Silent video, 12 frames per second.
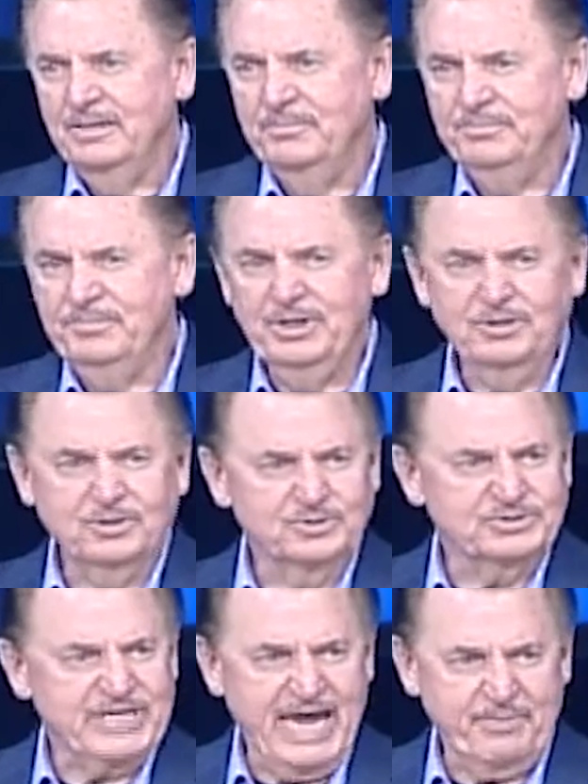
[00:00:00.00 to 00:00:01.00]

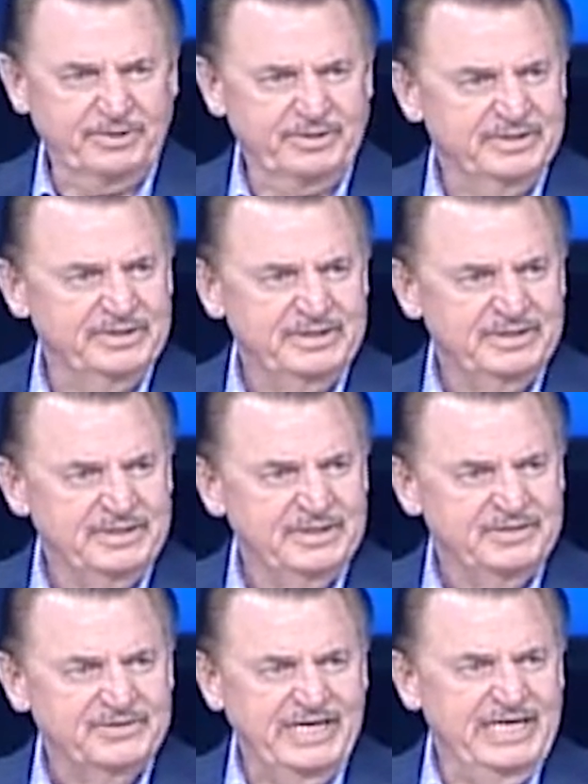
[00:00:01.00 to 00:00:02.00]
Miracles happen.
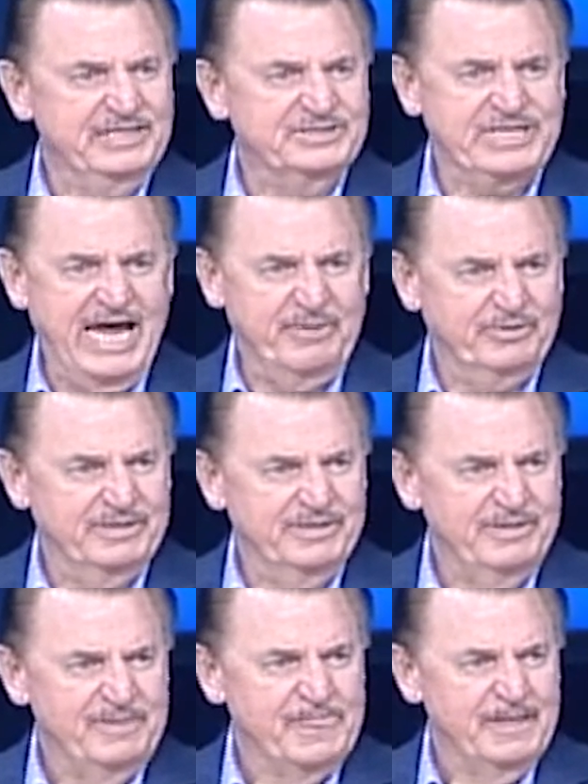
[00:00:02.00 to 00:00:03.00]
Things happen.
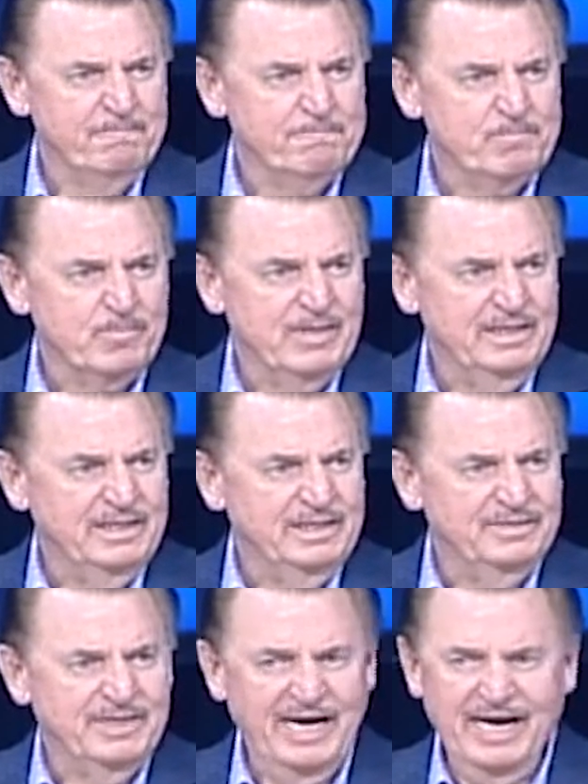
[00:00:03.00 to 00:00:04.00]

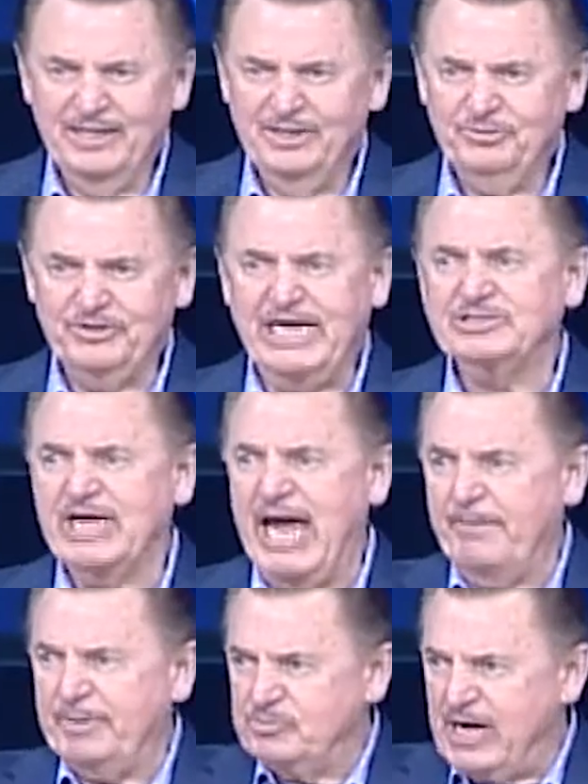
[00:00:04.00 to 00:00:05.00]
Hallelujah. Things are
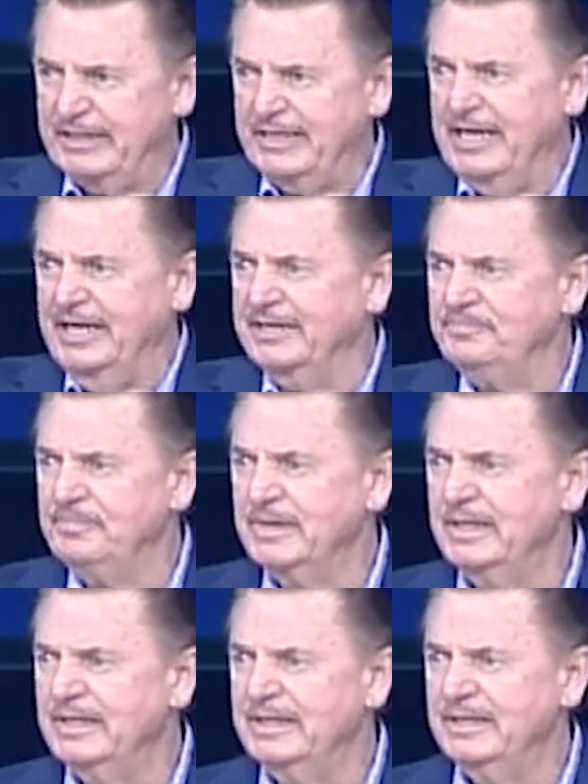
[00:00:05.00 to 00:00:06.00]
happening right now.
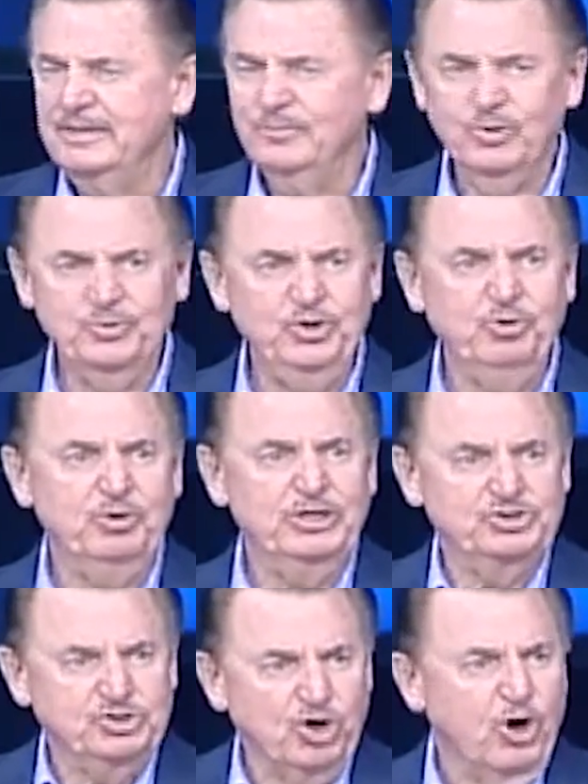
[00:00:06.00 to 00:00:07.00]
When you
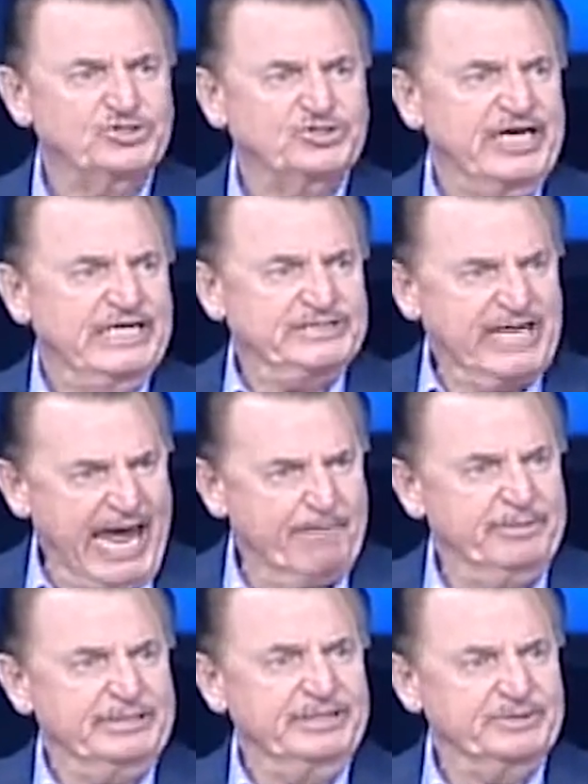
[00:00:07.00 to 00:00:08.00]
rejoice, things
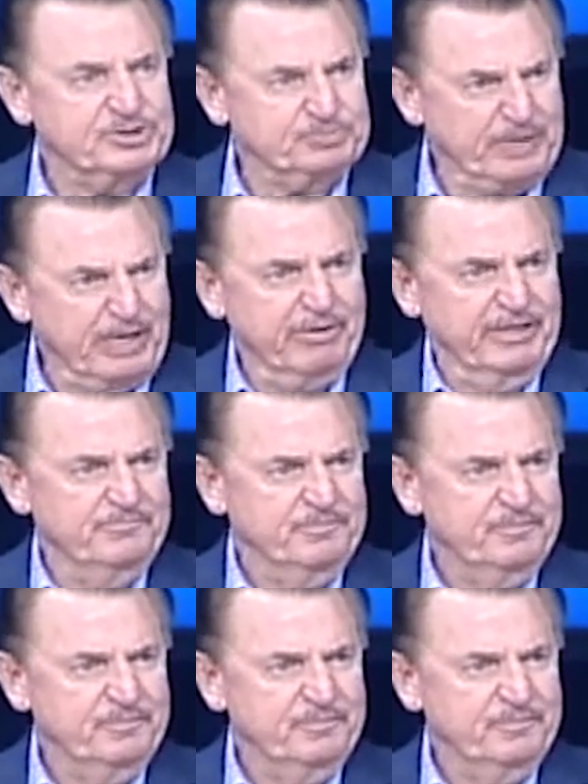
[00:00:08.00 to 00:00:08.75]
happening in the Spirit